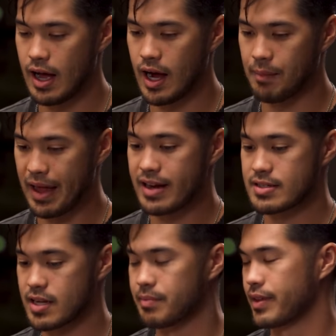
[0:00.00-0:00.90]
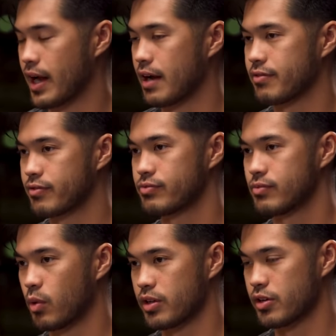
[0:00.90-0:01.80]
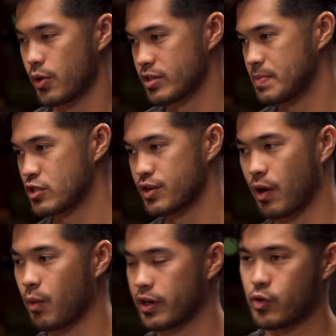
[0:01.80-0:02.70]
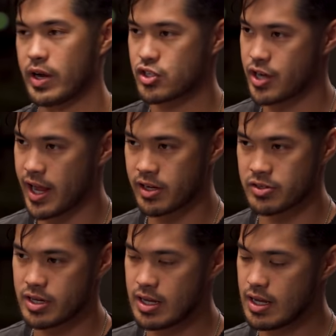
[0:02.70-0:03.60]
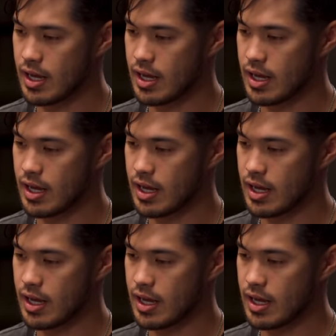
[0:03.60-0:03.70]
um, that is something that I've wanted to do, especially if I want to create change.